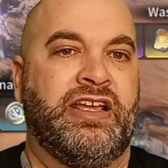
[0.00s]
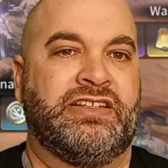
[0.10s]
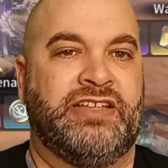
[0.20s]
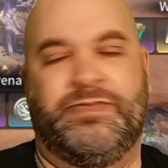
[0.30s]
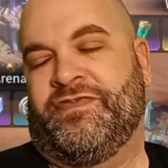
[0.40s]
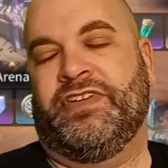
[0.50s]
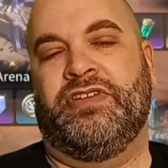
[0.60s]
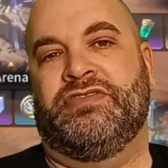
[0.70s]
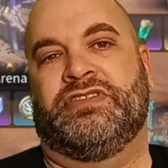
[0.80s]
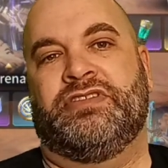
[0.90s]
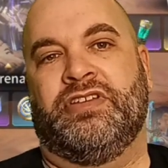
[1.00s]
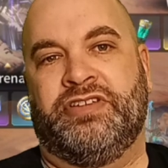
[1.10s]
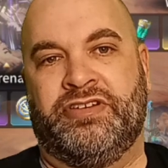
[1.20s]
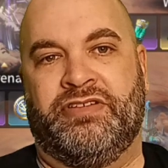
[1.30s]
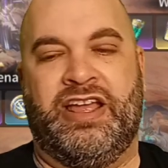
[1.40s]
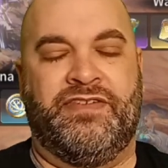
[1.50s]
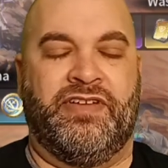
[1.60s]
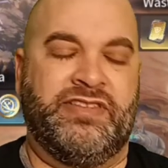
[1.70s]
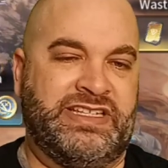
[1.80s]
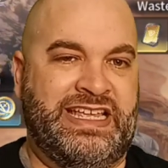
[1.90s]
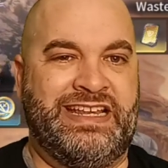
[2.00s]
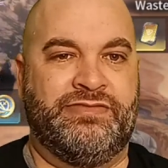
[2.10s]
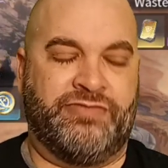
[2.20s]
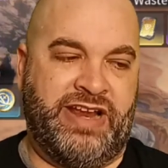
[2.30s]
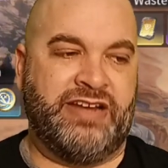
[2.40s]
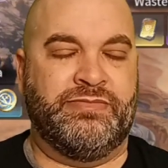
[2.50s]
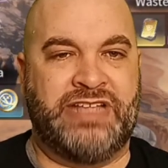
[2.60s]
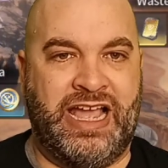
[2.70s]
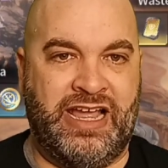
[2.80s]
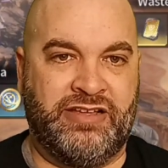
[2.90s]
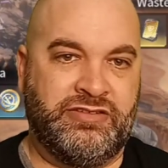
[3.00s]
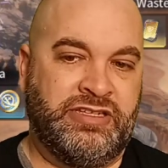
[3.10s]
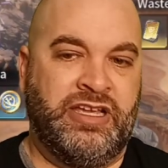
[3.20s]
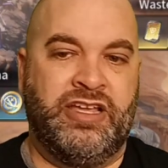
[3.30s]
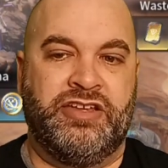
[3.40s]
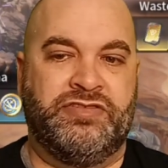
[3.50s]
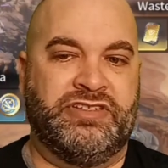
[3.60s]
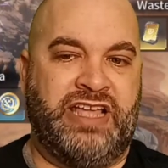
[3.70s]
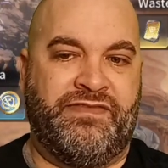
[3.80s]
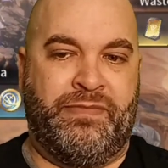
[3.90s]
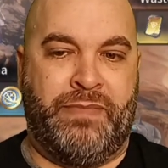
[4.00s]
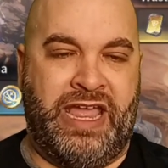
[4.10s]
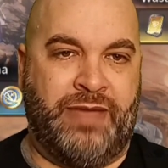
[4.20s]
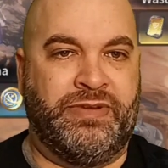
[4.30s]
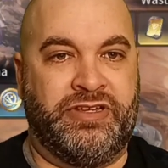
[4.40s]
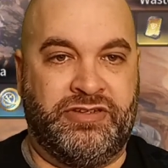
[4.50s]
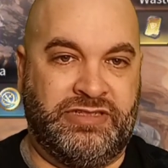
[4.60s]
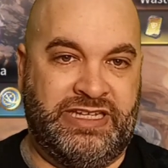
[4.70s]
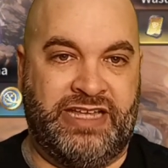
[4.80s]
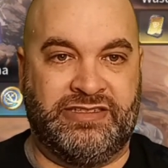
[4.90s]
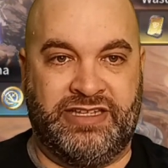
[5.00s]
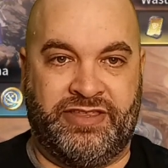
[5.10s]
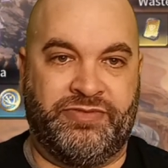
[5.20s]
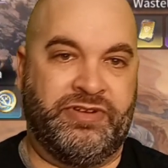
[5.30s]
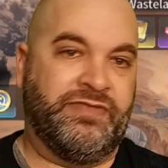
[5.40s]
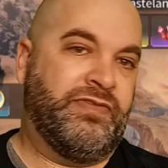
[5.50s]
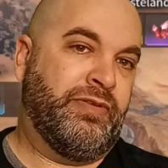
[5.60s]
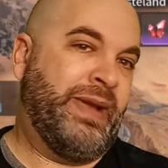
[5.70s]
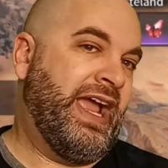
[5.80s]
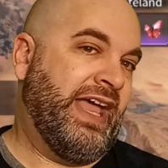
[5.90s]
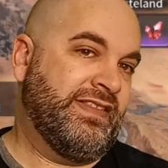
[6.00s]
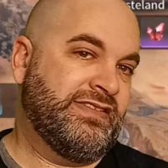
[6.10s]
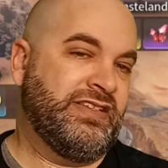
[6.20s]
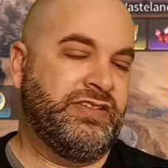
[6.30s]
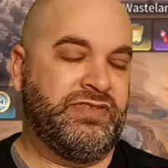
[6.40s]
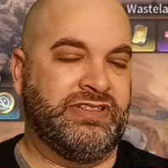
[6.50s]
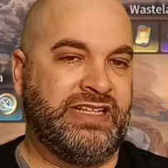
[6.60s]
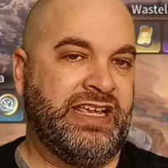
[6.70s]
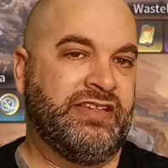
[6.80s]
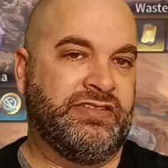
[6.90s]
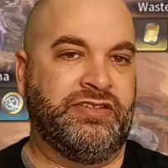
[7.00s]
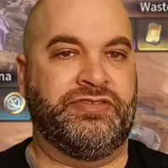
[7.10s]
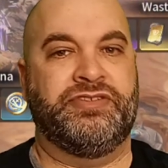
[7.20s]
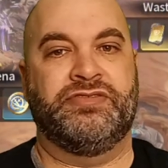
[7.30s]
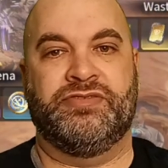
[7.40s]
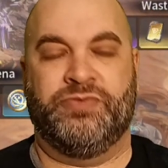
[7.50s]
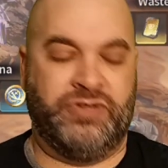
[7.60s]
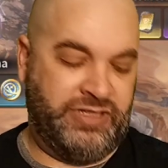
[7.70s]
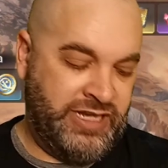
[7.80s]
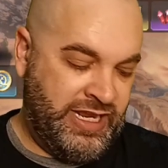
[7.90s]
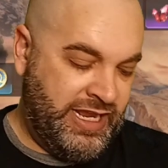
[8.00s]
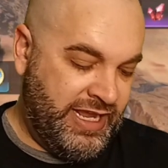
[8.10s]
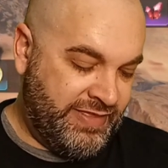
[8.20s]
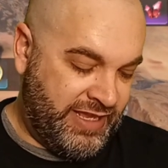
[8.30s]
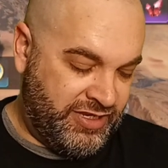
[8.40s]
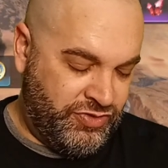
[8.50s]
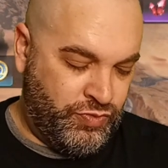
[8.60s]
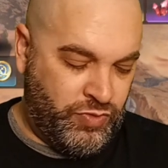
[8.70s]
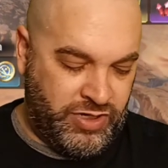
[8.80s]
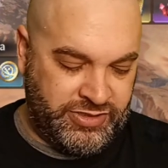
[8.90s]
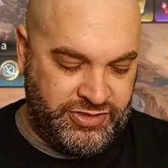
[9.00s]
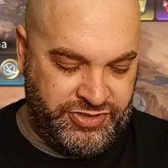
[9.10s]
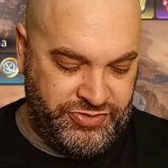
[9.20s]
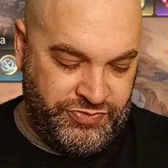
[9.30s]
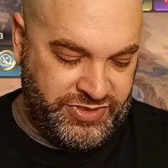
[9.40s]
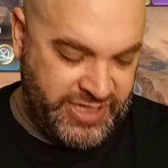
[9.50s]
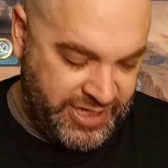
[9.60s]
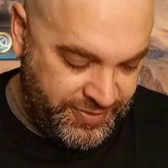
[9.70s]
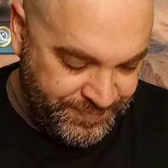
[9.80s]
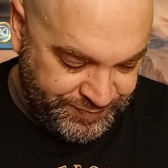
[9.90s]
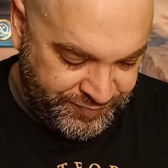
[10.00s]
except for you don't have all these hidden random tiles. You just have a map, and it usually has like 3 or 4 paths that you can take, so you choose the one that you want to choose there.